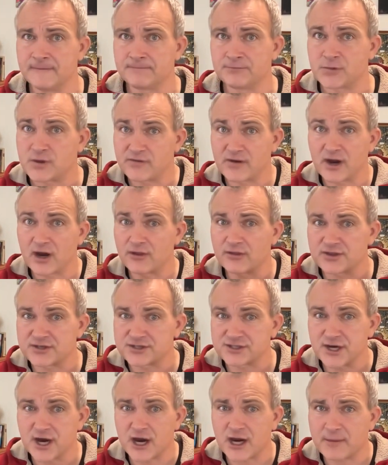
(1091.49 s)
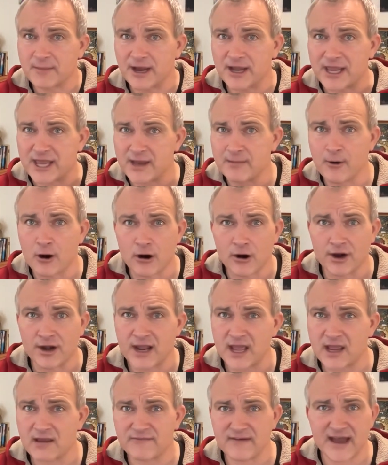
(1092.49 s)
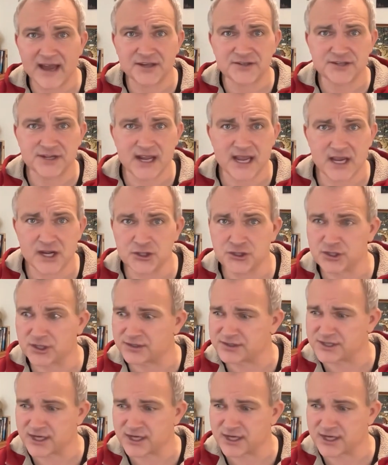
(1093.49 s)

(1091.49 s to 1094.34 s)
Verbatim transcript: You've got all this talk about mRNA vaccinations